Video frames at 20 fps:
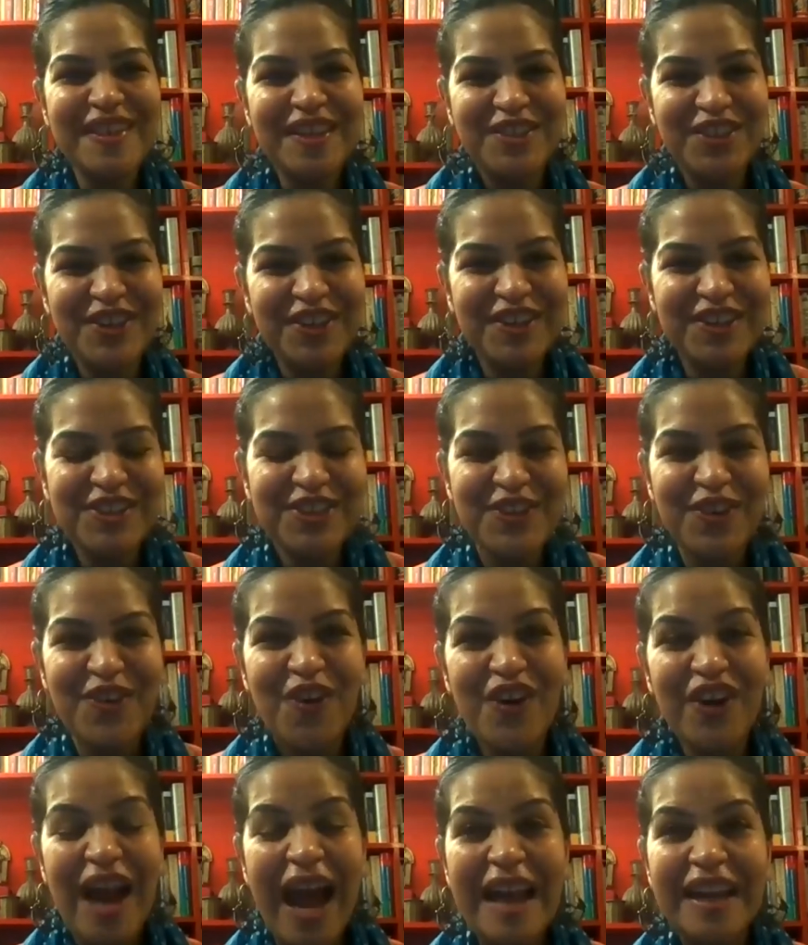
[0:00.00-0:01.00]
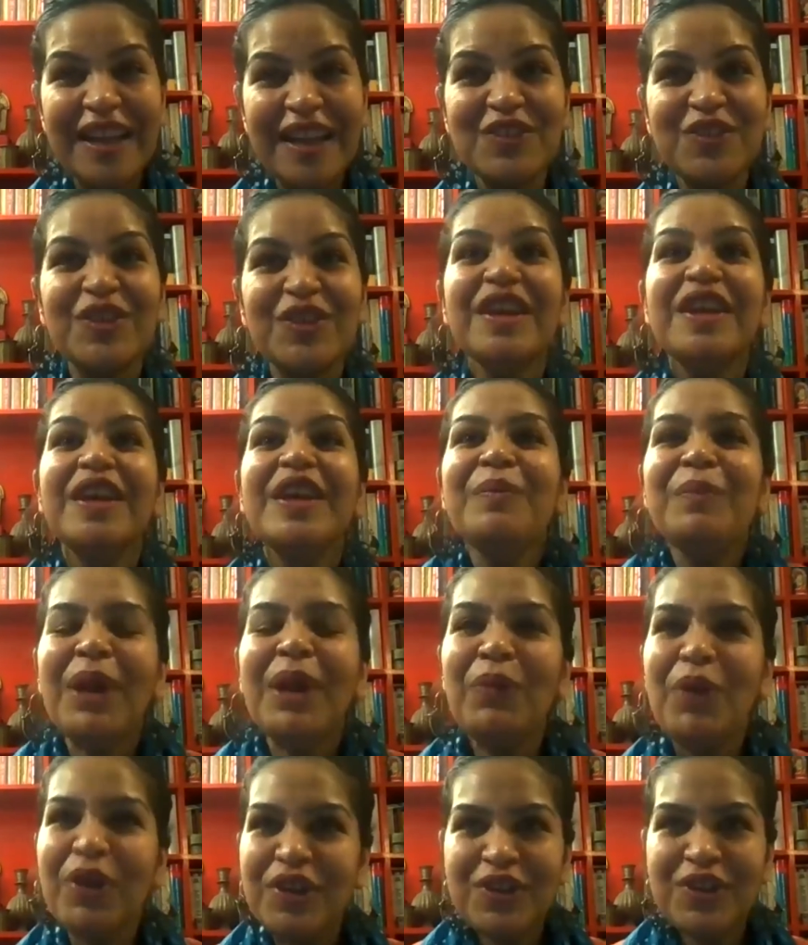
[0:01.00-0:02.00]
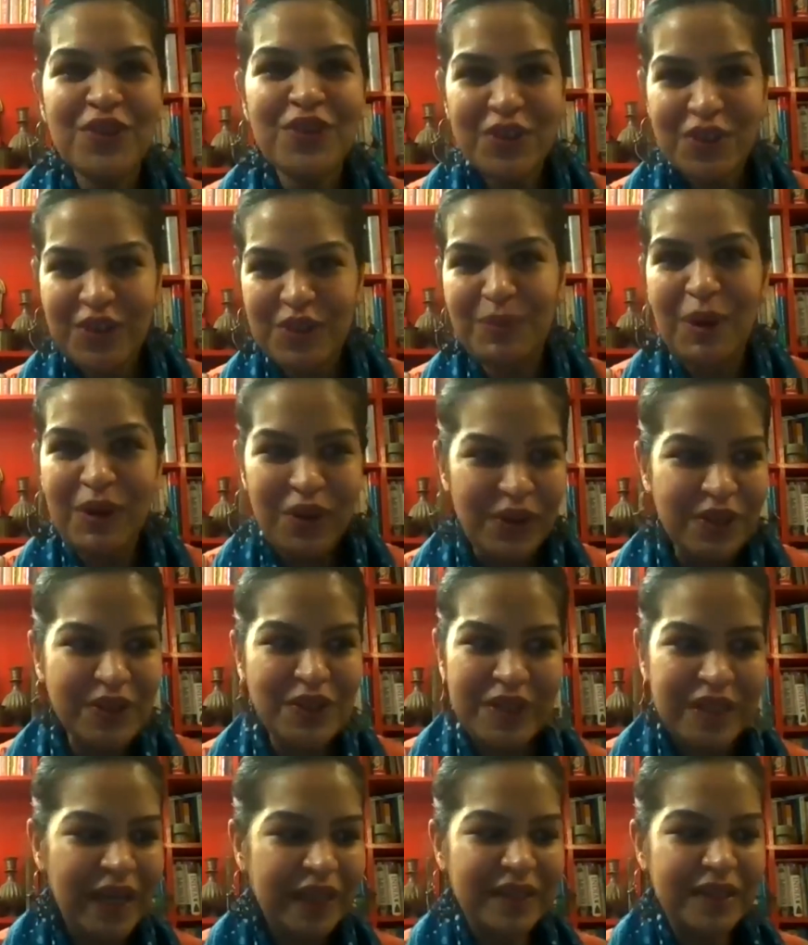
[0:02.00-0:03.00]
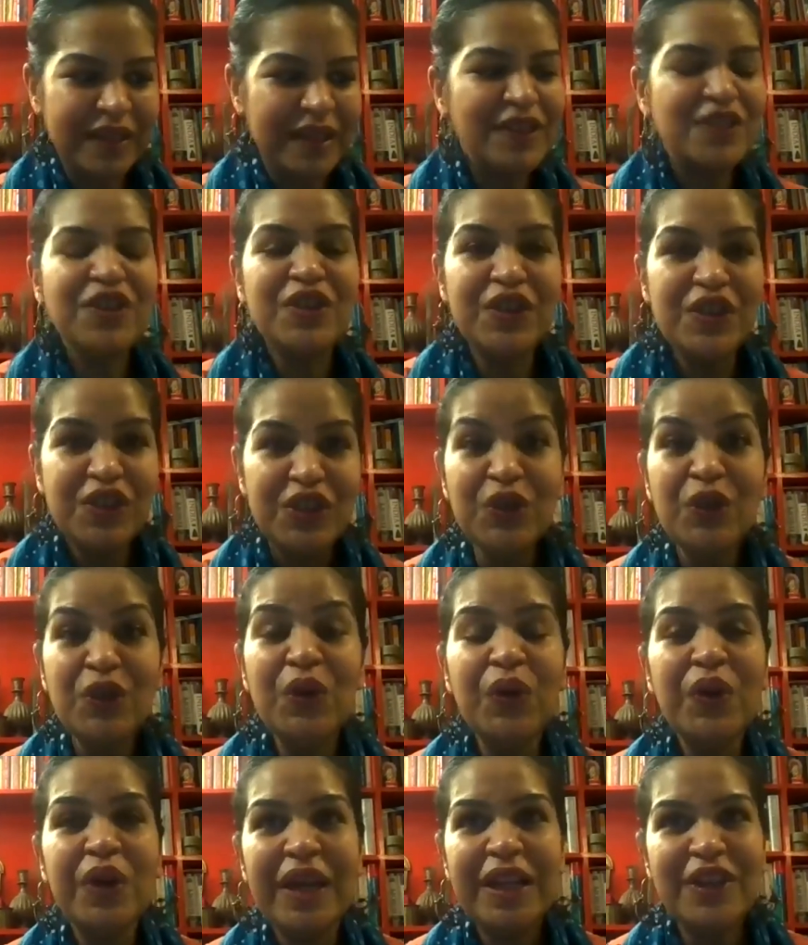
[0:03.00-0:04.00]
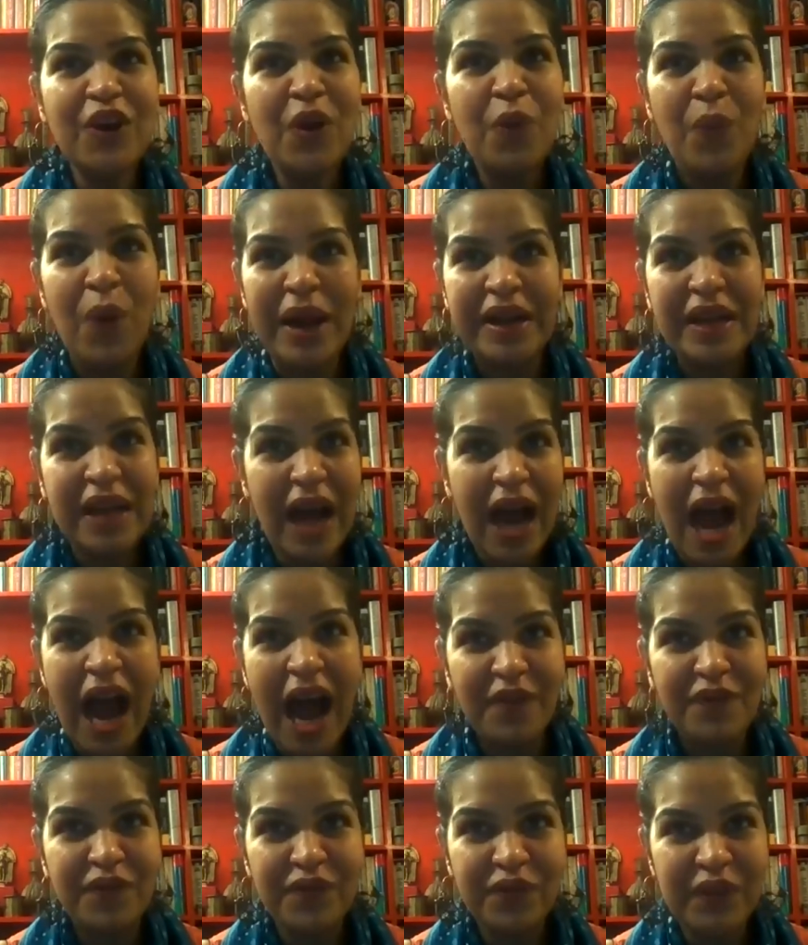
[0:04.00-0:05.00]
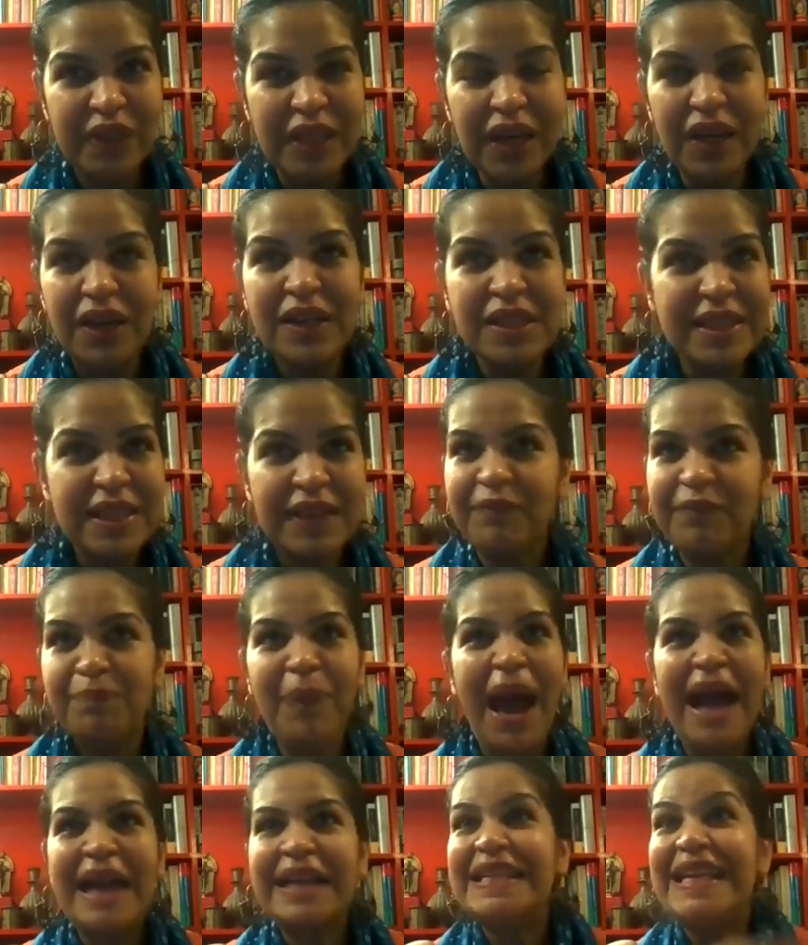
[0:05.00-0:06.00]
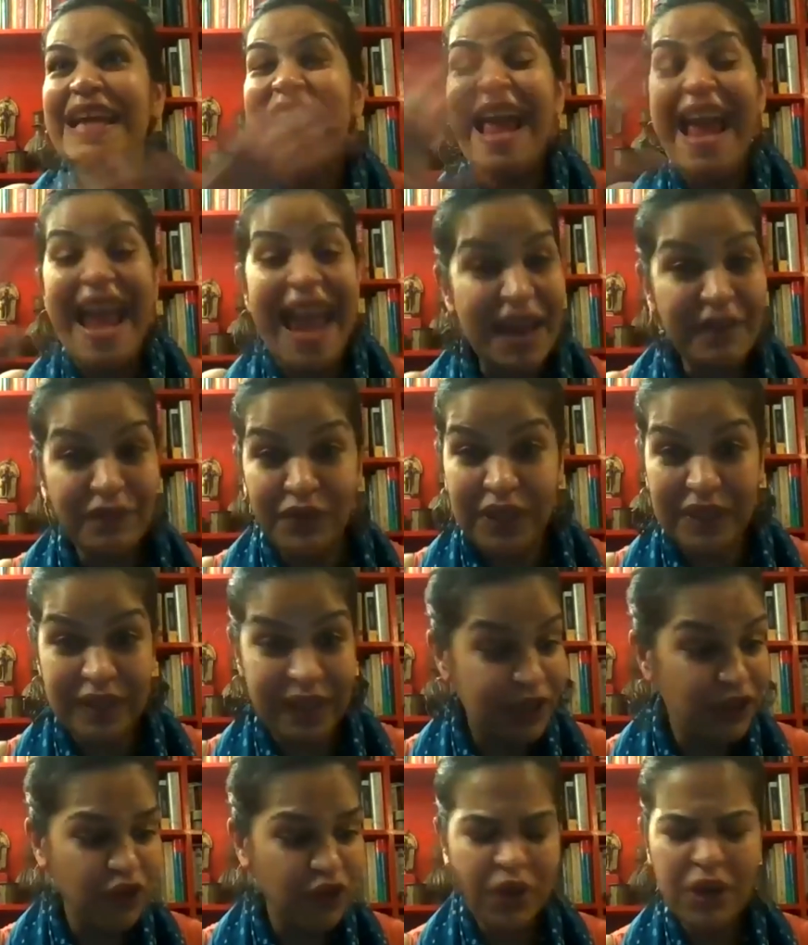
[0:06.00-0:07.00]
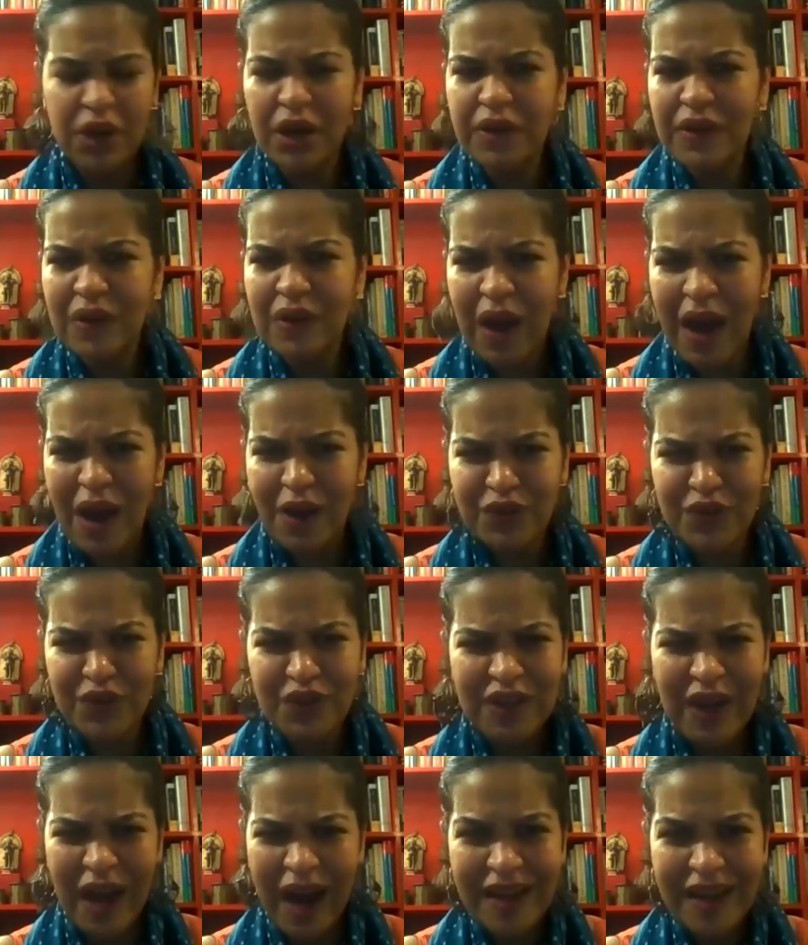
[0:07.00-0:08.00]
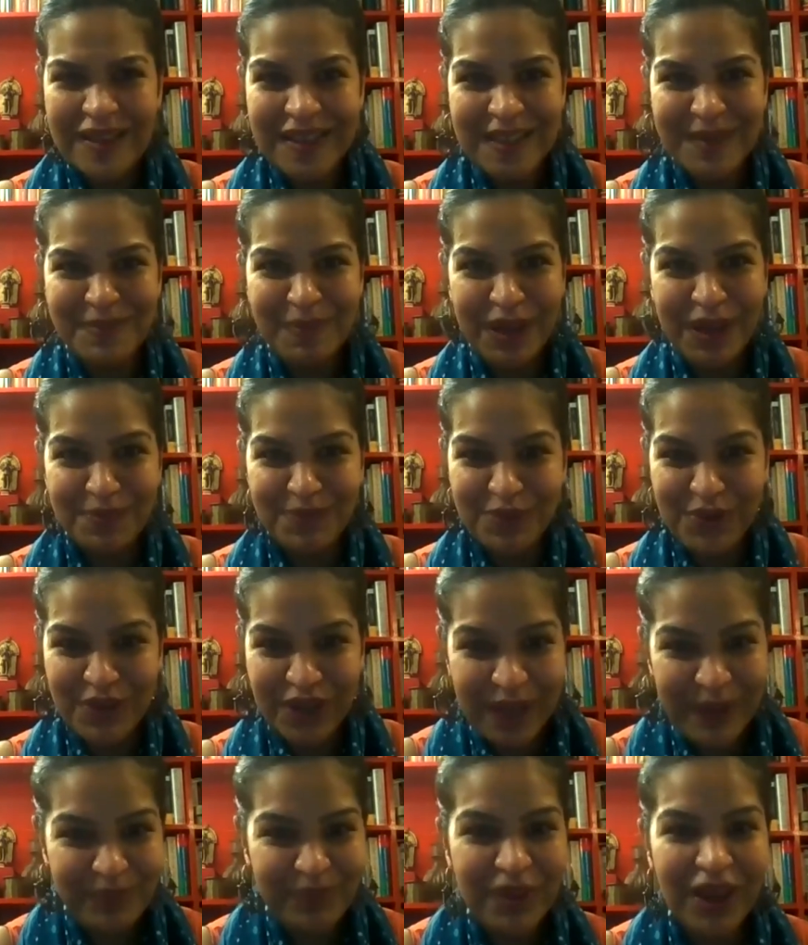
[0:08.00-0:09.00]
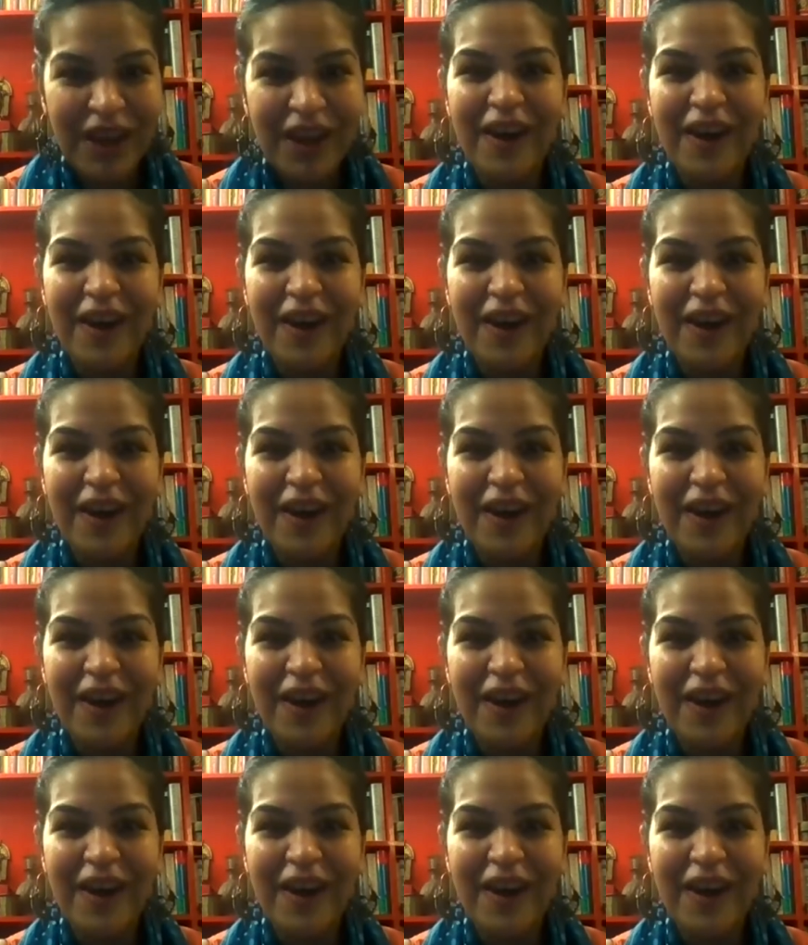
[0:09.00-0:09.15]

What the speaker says: anecdote. But I wanted to talk to you about also the other things. You know, you in your 1.5 years have packed everything. You learn how to dance Manipuri.